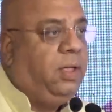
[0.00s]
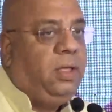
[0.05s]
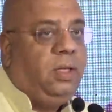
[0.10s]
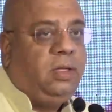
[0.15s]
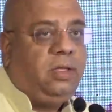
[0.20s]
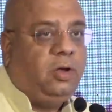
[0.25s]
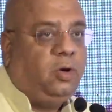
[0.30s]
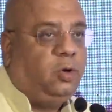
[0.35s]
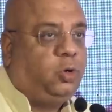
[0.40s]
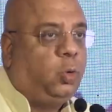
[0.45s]

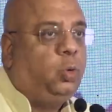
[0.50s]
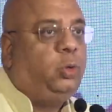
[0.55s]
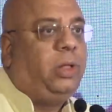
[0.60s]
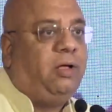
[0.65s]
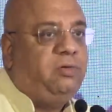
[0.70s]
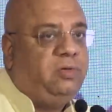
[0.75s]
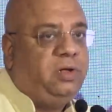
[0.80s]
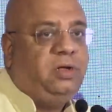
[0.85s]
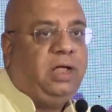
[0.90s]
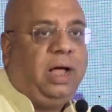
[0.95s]
you know,
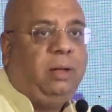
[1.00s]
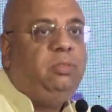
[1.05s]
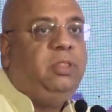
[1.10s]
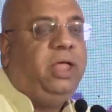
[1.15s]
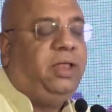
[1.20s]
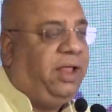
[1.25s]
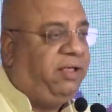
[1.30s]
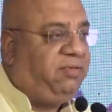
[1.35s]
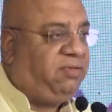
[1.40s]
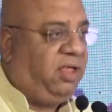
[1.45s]
2,000 come,
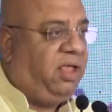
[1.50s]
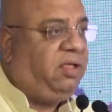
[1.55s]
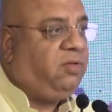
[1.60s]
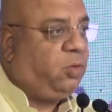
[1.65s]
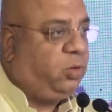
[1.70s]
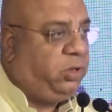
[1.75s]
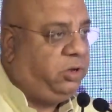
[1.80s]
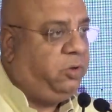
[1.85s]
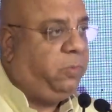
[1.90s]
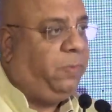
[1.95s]
then I sing
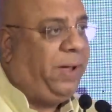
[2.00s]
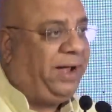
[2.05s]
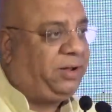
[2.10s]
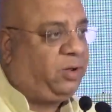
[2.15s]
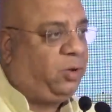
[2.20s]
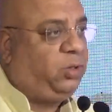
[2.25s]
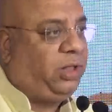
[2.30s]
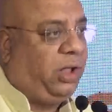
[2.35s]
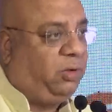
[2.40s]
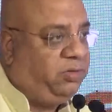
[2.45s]
so that you back
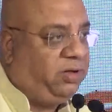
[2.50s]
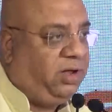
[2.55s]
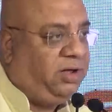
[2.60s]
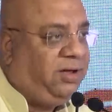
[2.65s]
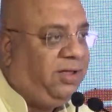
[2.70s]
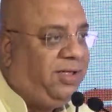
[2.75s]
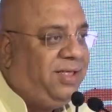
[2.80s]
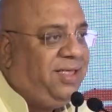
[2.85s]
2,000.